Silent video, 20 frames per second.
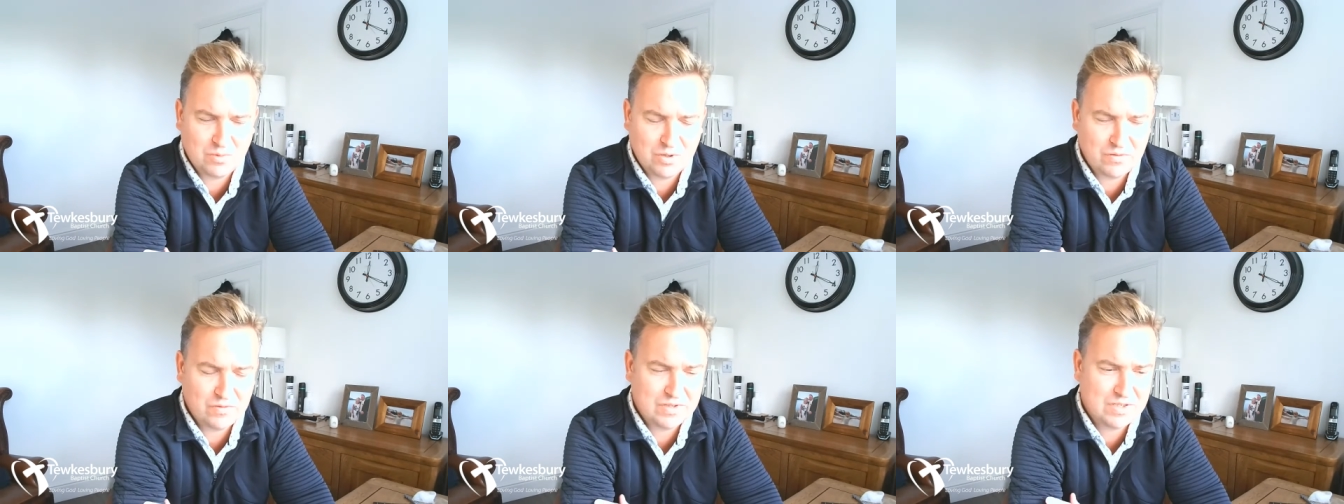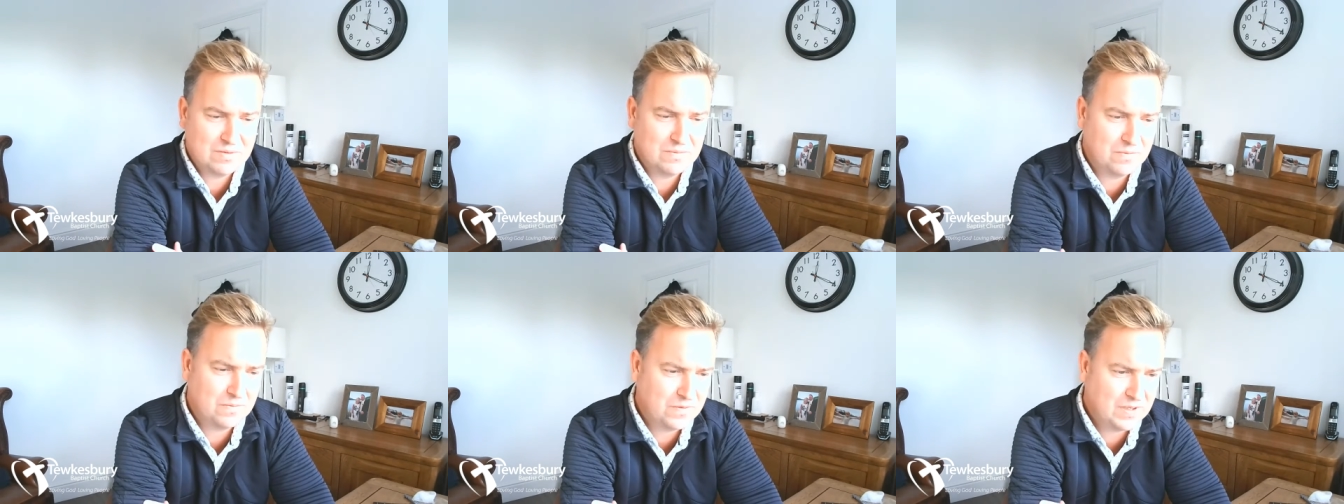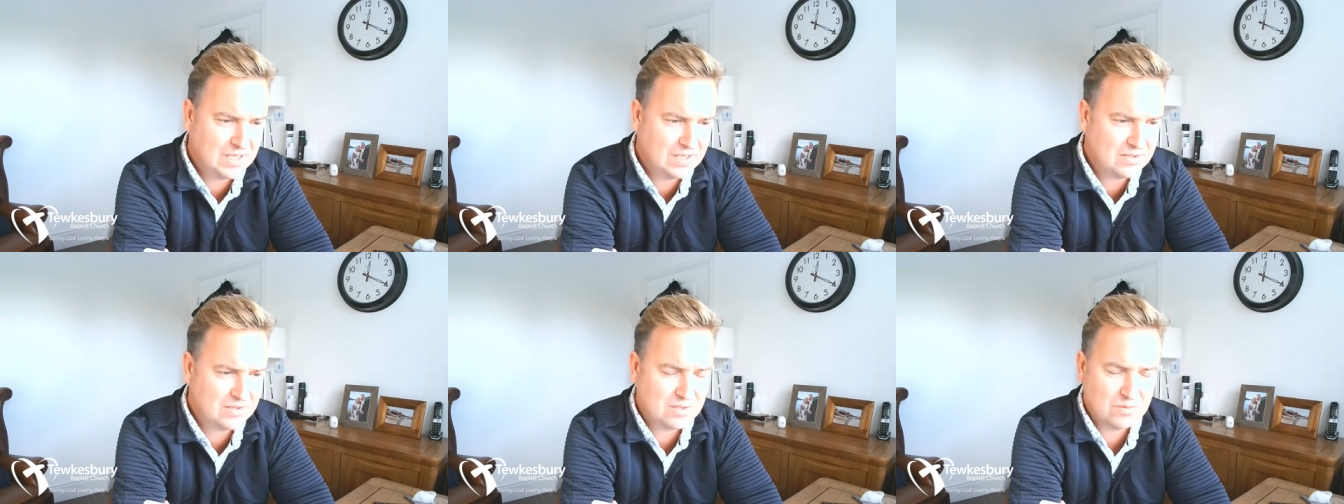whether he's in
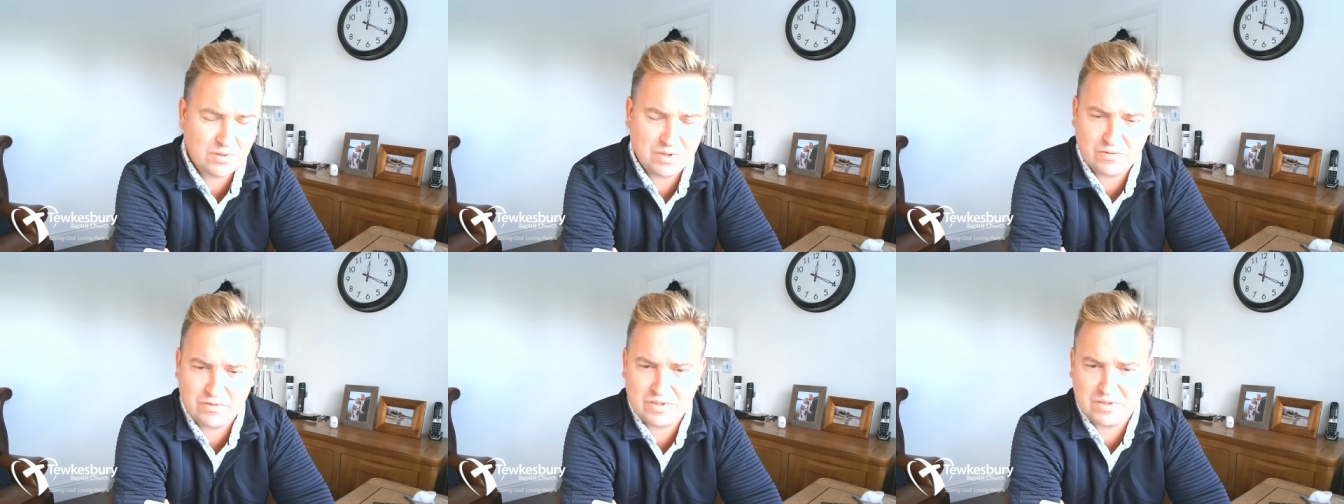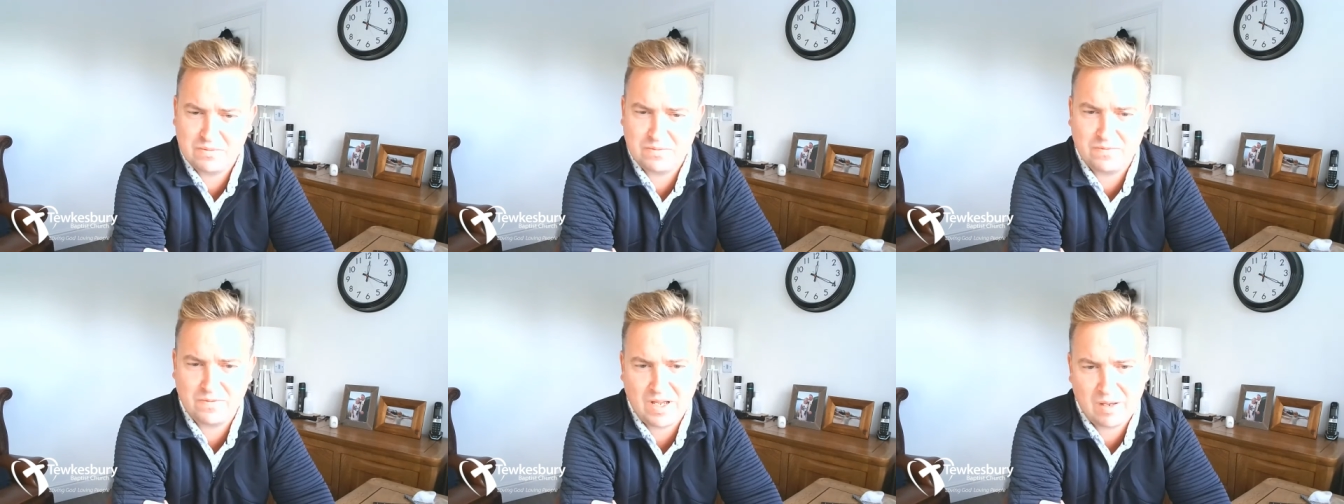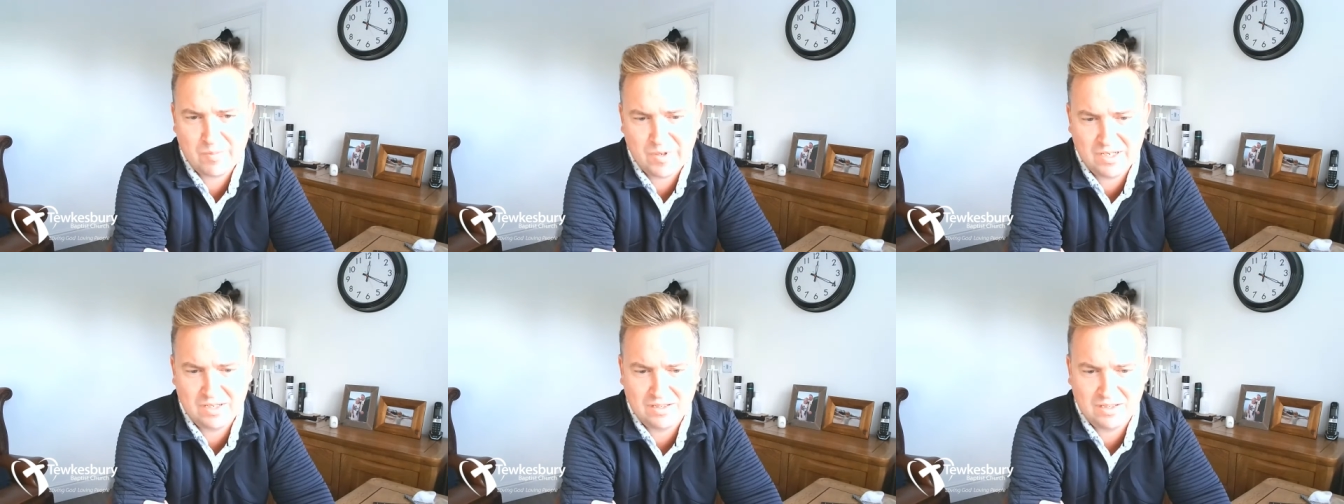feast or whether he's in
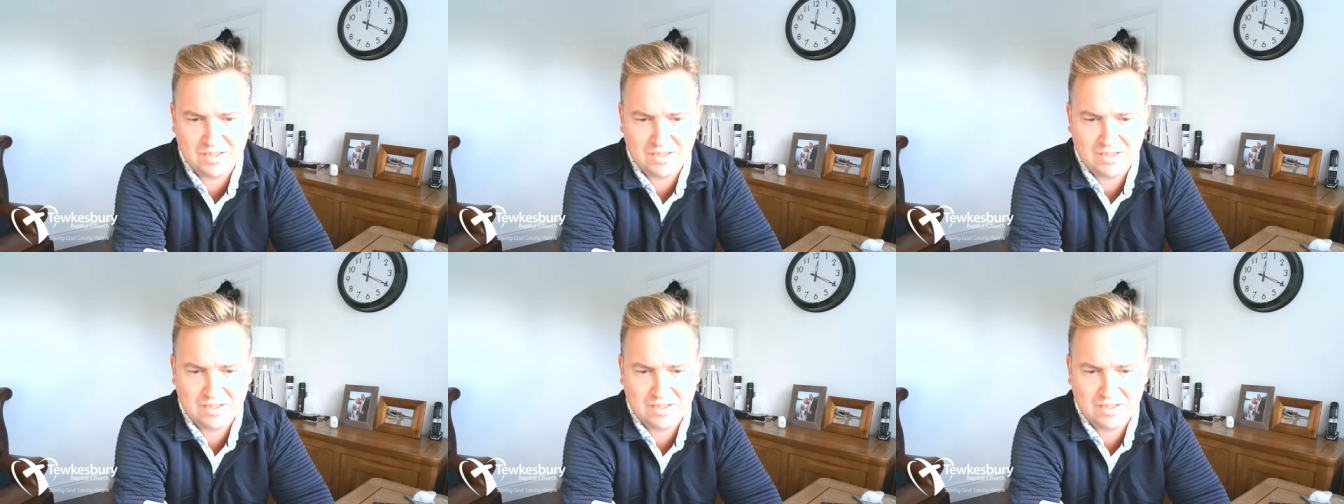famine,